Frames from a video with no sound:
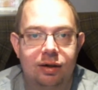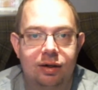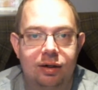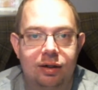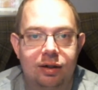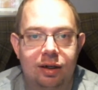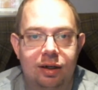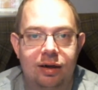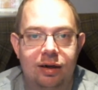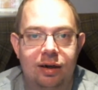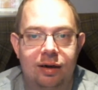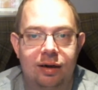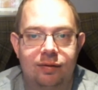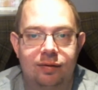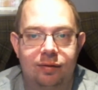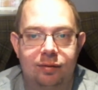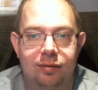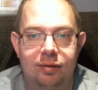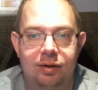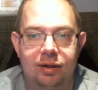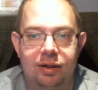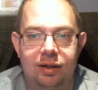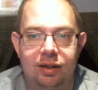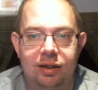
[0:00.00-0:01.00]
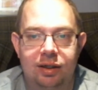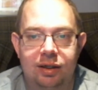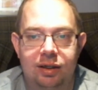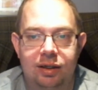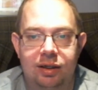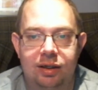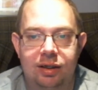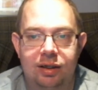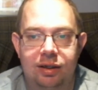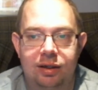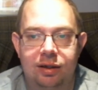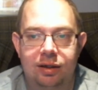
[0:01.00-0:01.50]
that I've
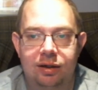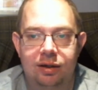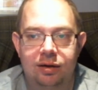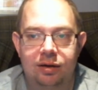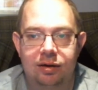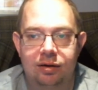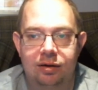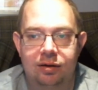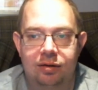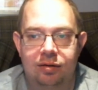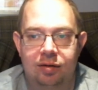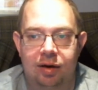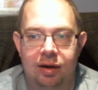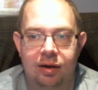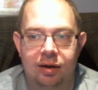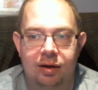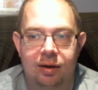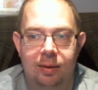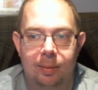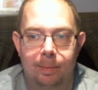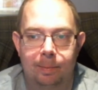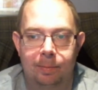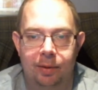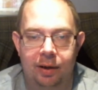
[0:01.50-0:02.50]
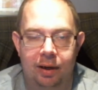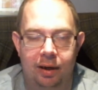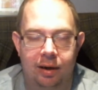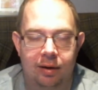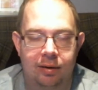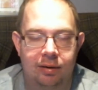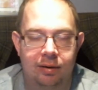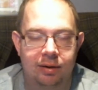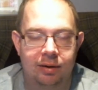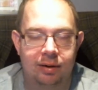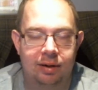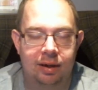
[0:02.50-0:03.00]
really drank
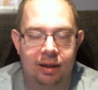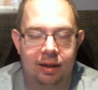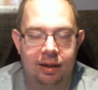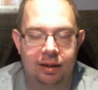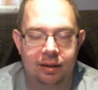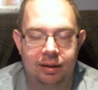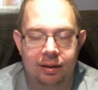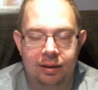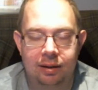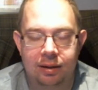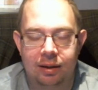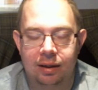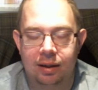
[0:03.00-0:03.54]
beer again.